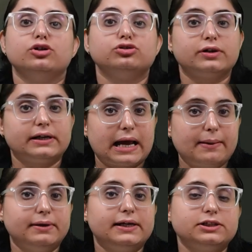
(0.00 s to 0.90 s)
So
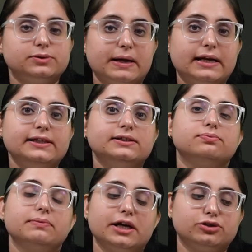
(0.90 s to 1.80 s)
grammar and
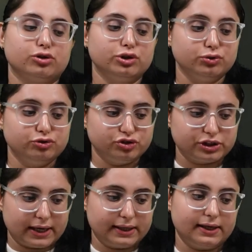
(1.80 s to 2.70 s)
spellings, make sure you
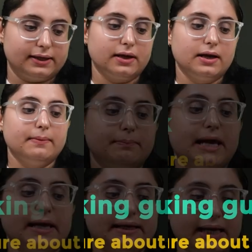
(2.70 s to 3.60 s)
check it.
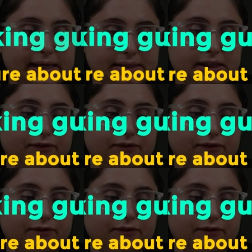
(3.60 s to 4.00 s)
Make guess.